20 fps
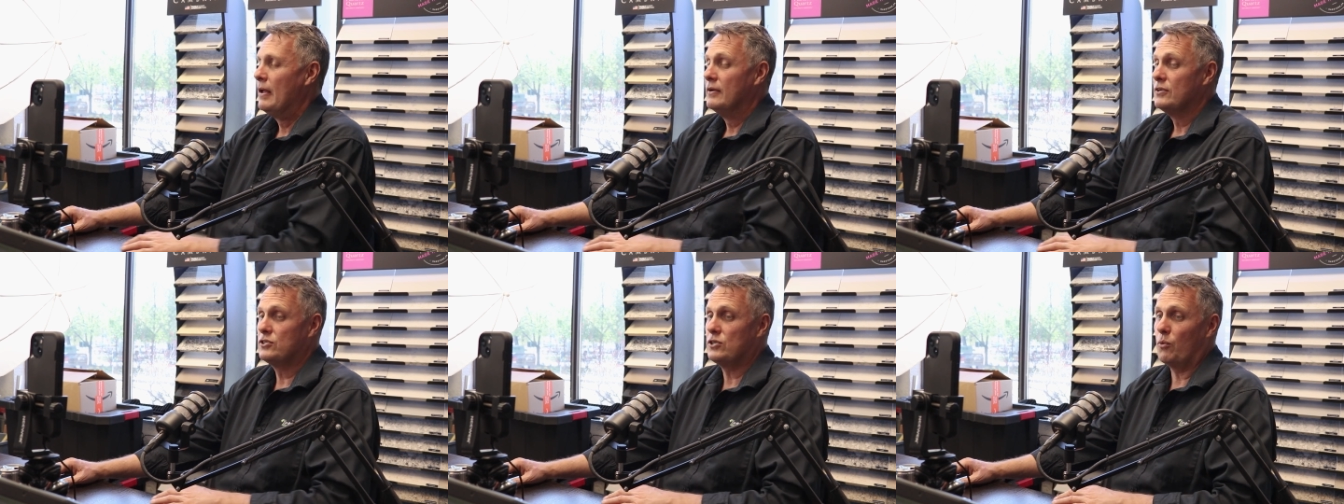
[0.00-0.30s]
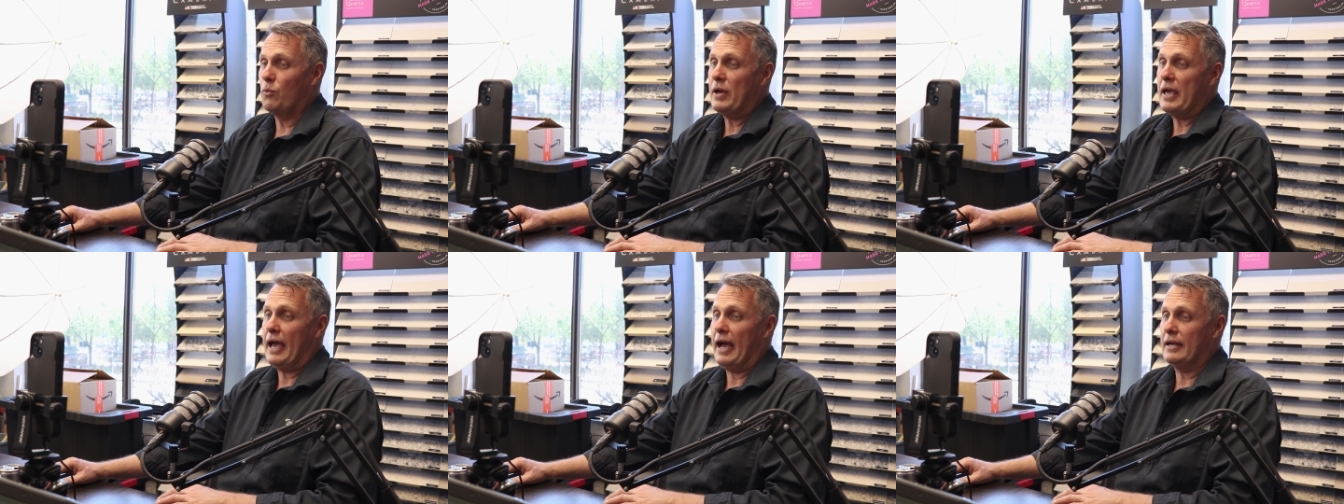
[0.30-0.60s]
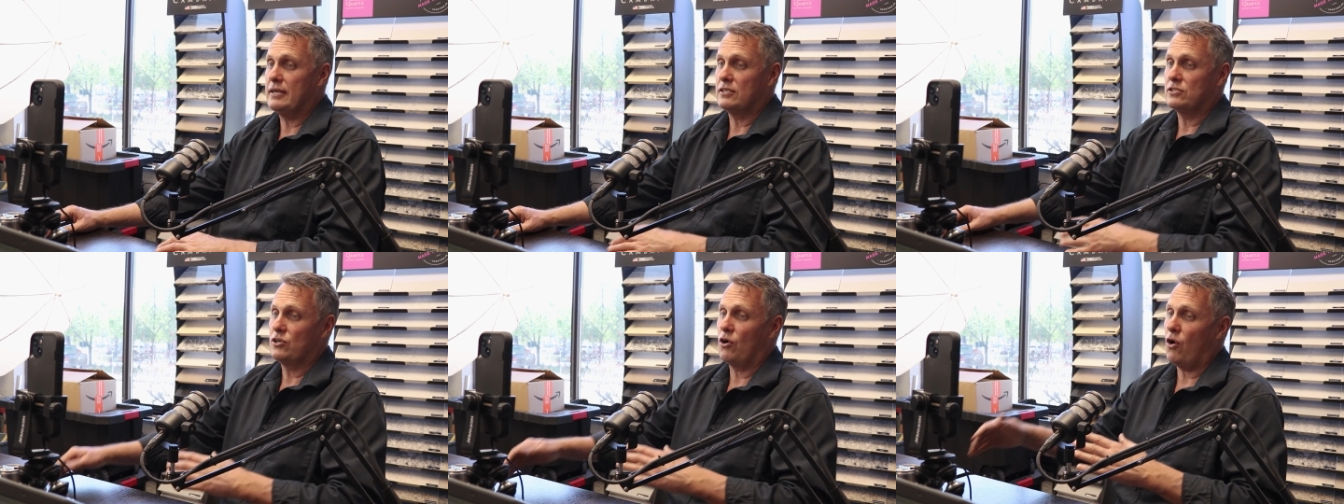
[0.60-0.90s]
So we
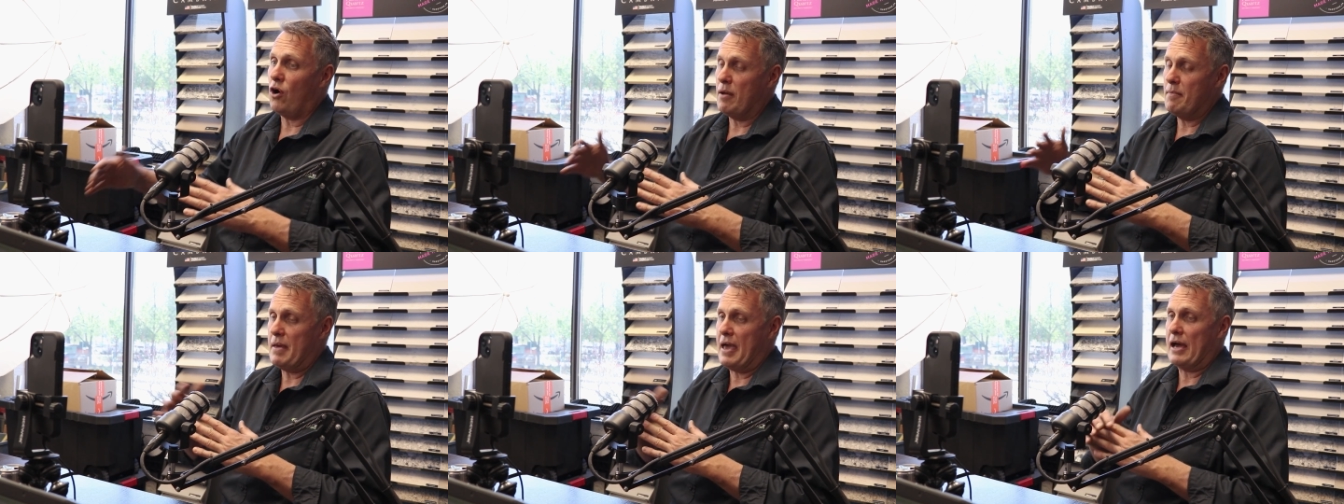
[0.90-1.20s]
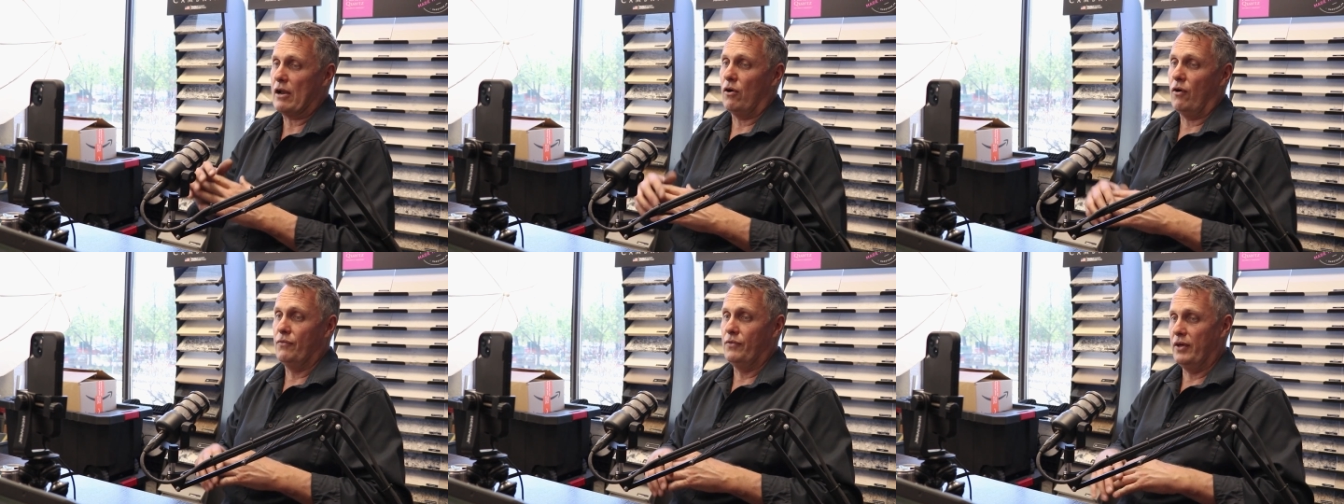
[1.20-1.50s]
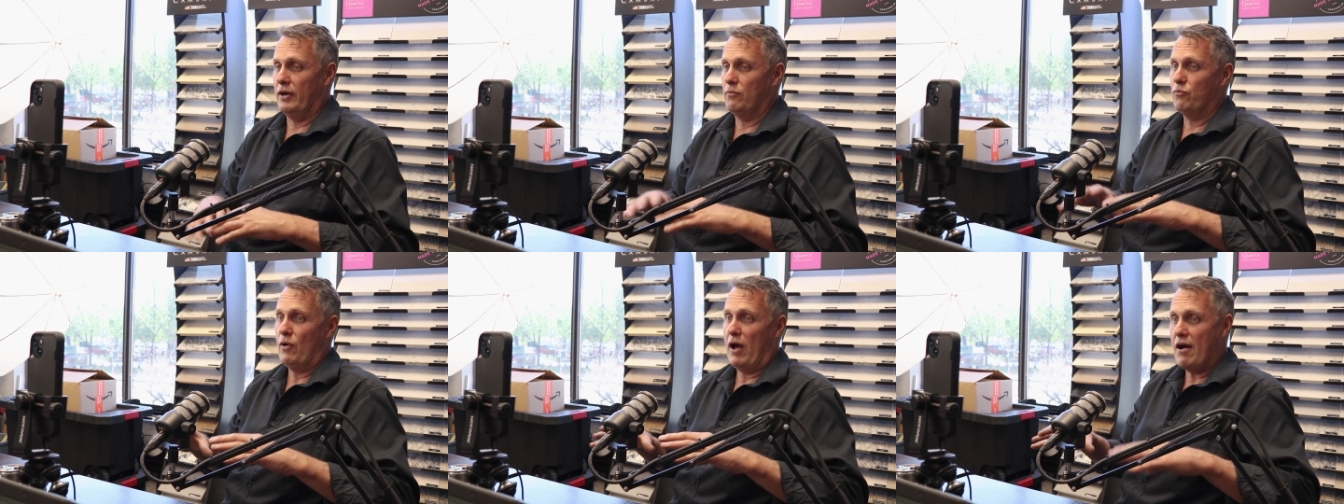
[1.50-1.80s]
had to time out on
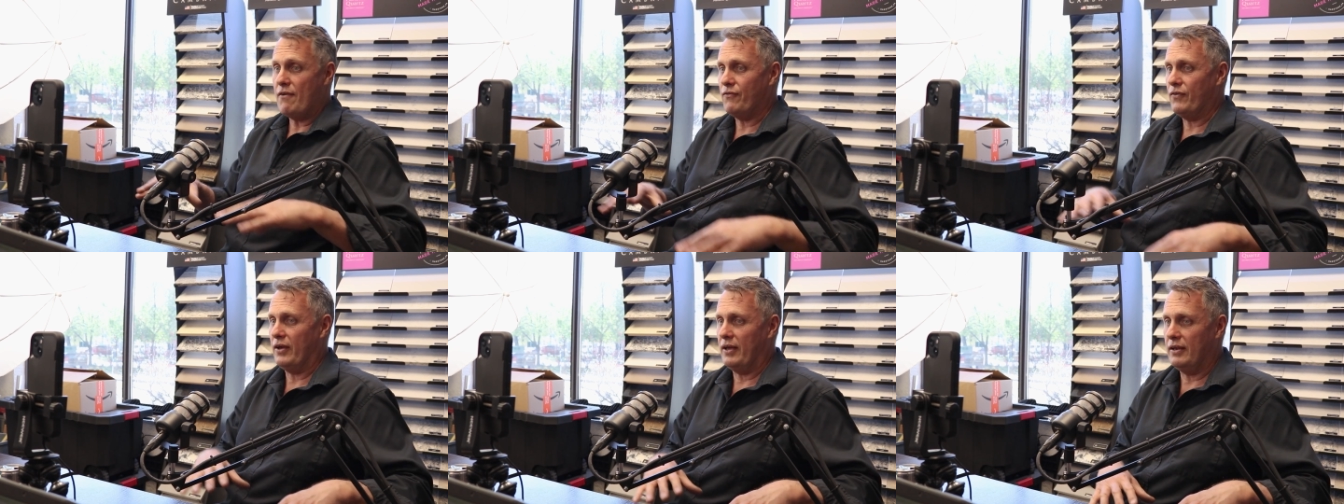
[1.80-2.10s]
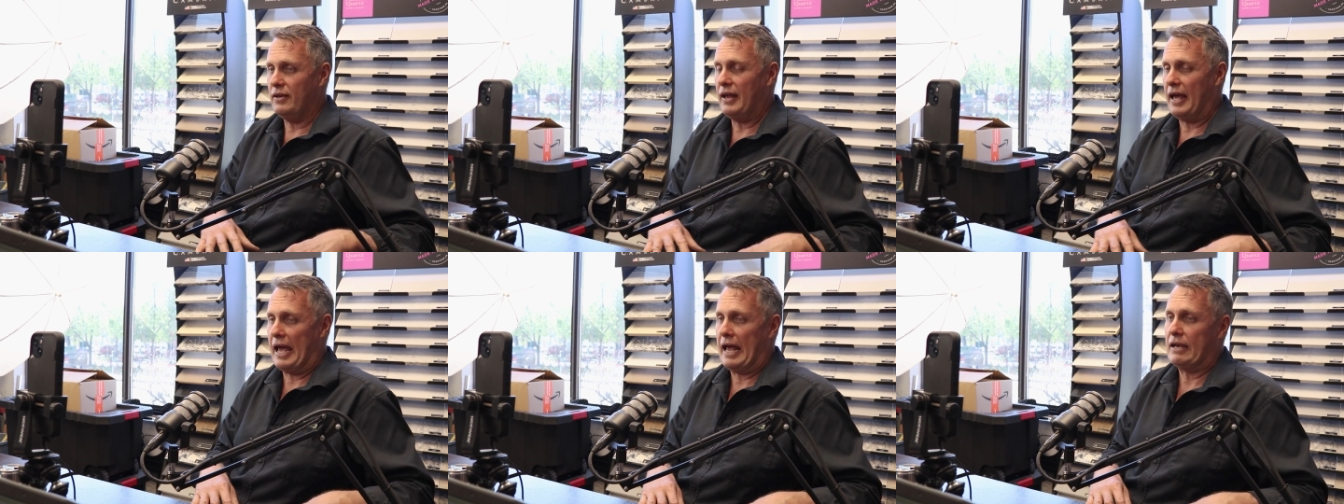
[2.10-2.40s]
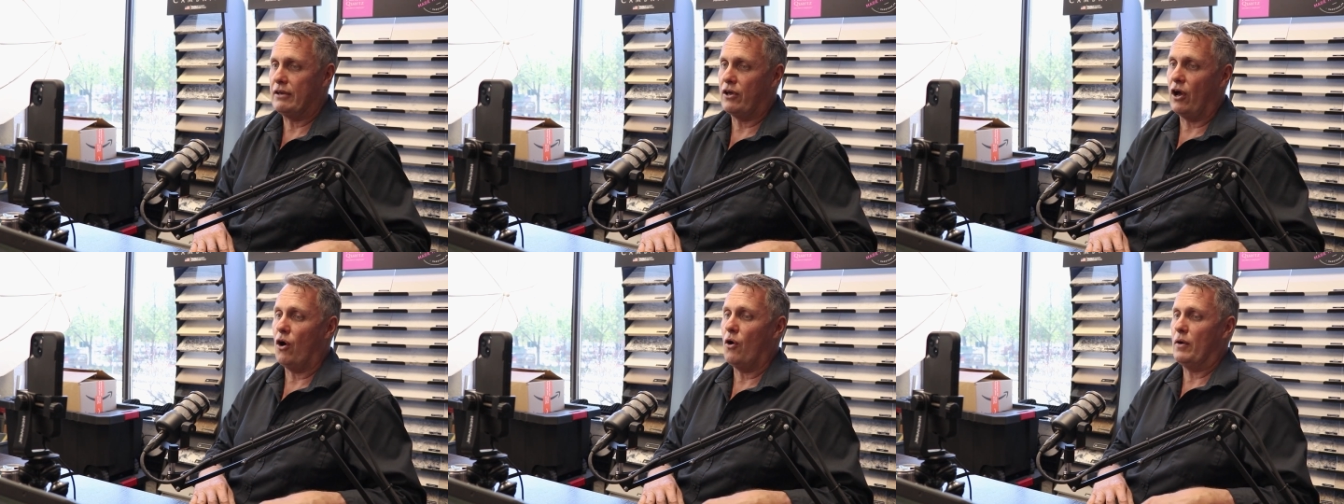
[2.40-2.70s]
the rough in
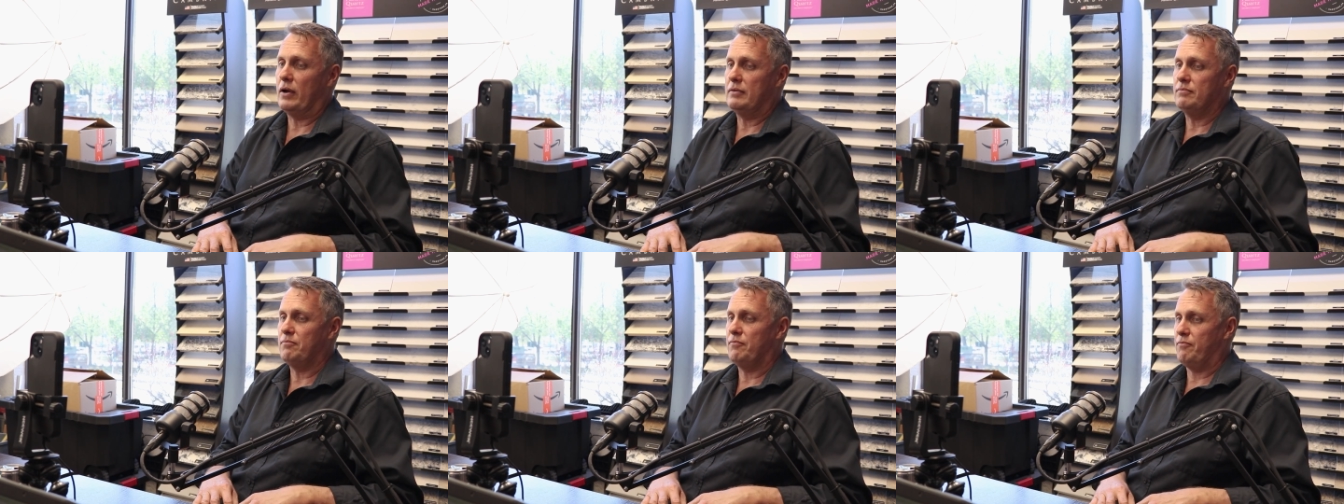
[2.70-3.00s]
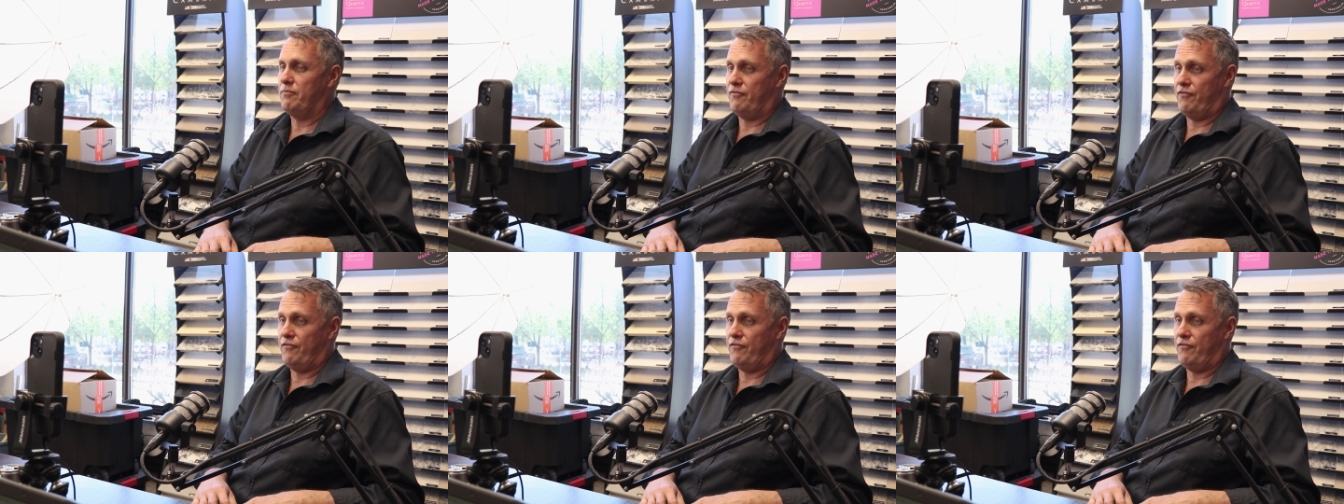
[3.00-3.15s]
and go and